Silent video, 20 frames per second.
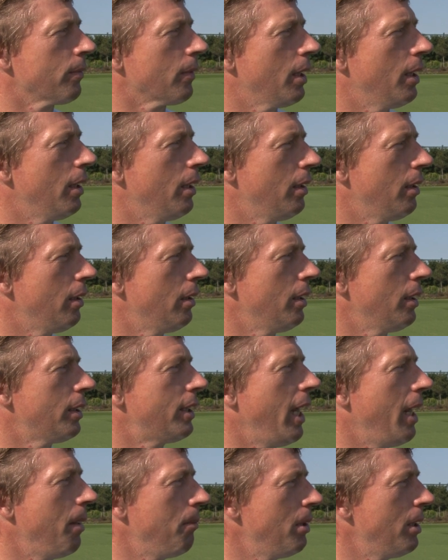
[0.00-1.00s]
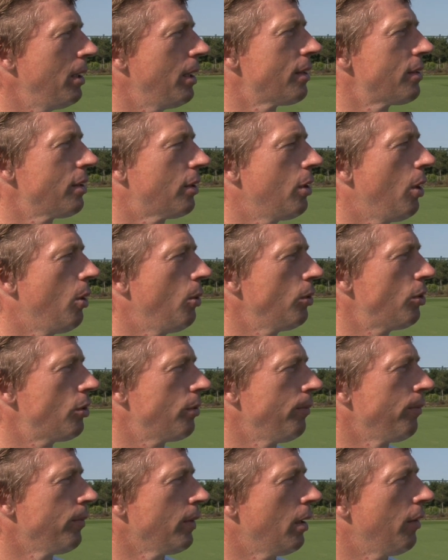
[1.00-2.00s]
uh, uh came in as a
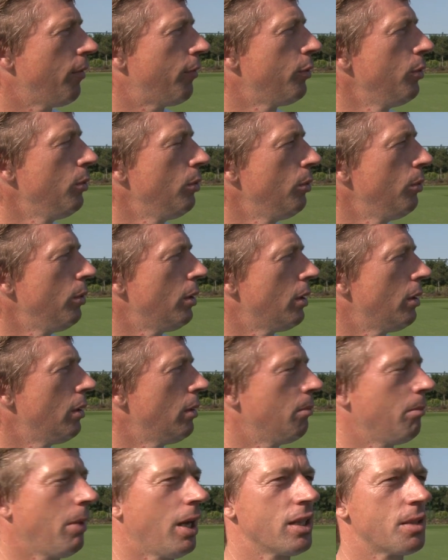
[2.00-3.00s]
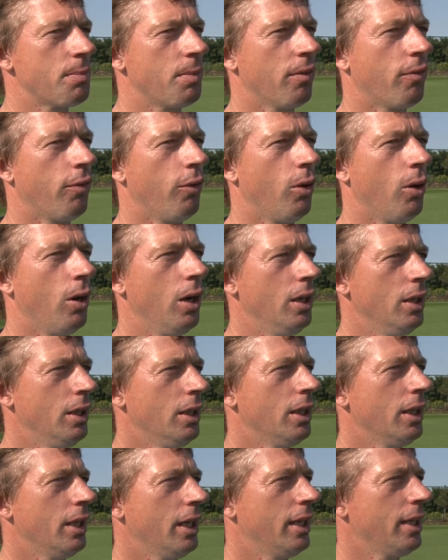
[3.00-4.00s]
coach a few uh, months before,
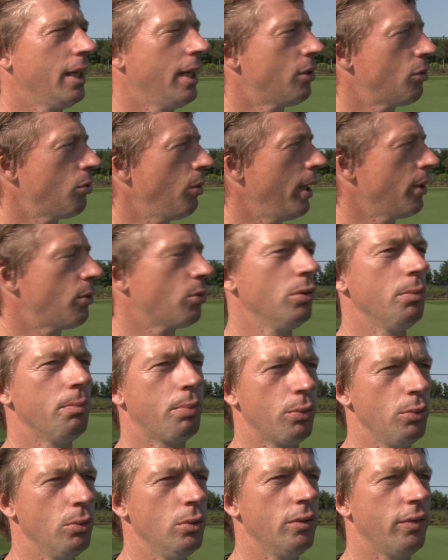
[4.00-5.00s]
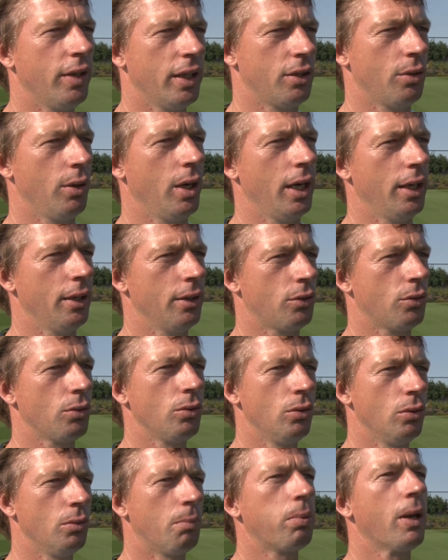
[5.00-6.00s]
and I tried to improve. I tried
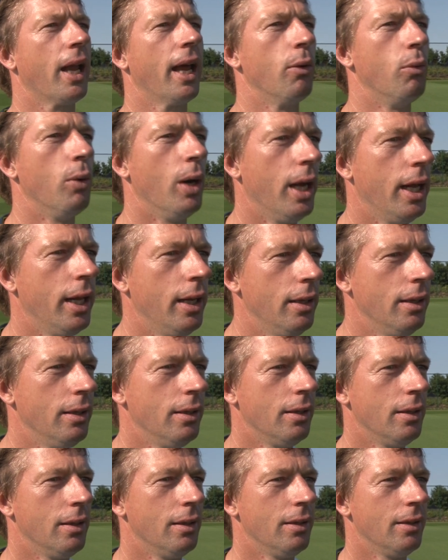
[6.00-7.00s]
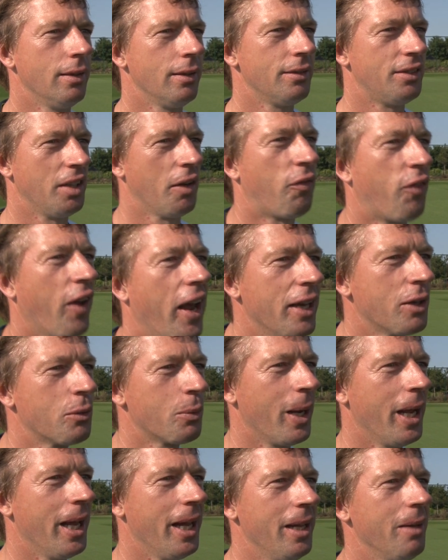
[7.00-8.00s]
to play well, defend
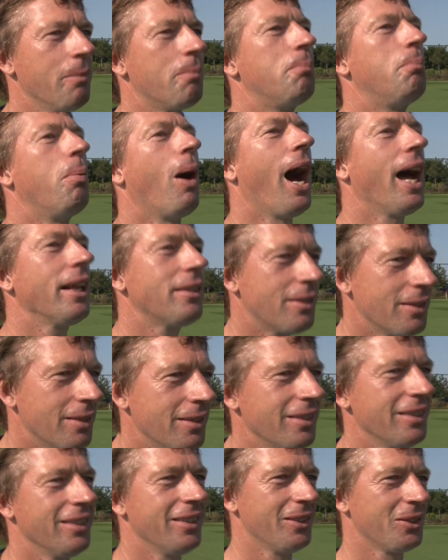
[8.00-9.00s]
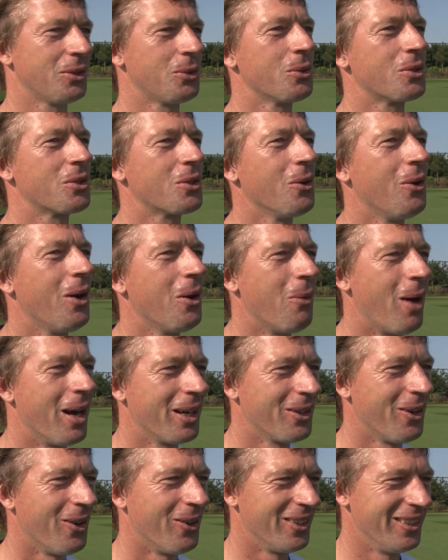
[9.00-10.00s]
well, but to score
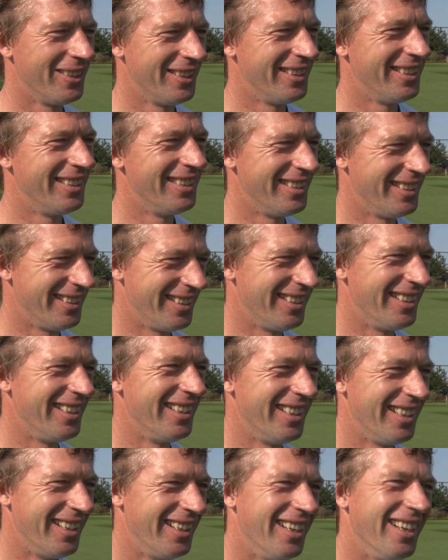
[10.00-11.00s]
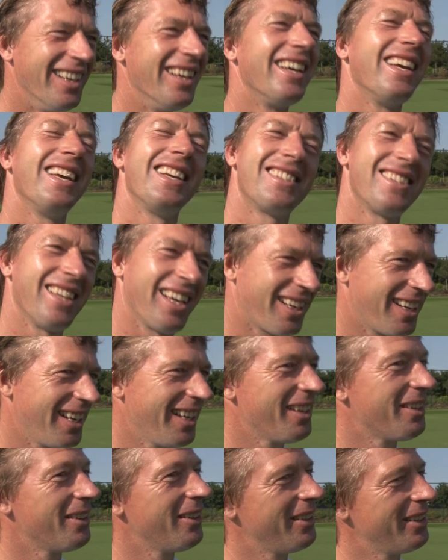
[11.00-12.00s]
one goal. It, it, was a lovely goal. exactly.
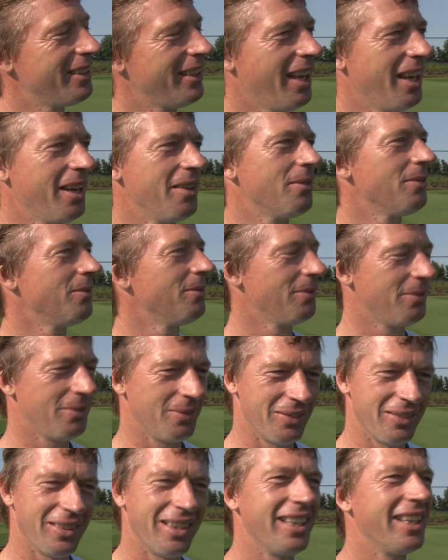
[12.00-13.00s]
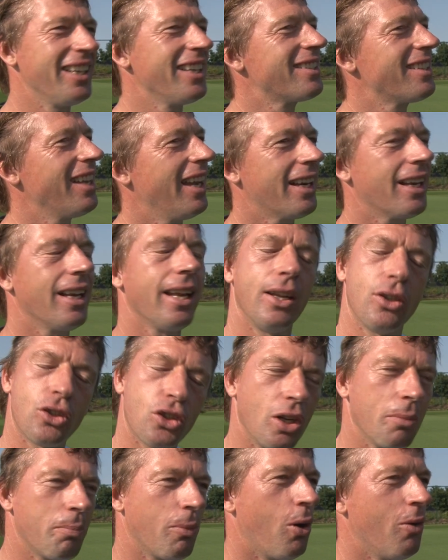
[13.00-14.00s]
One -on -one, yeah. exactly, and
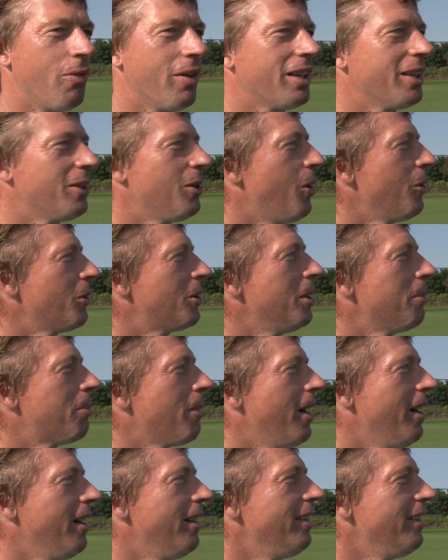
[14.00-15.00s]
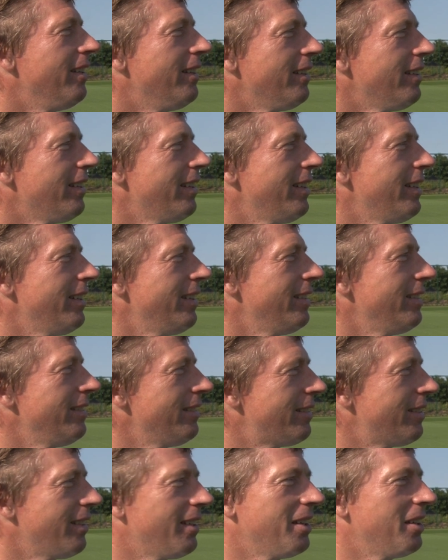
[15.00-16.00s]
chip over the goalkeeper,
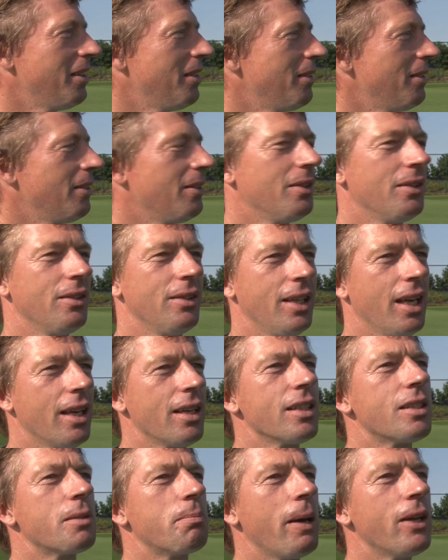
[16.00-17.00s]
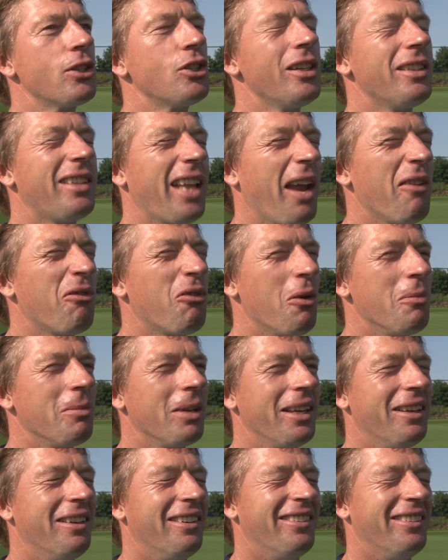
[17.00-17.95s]
and uh, yeah, special day for me.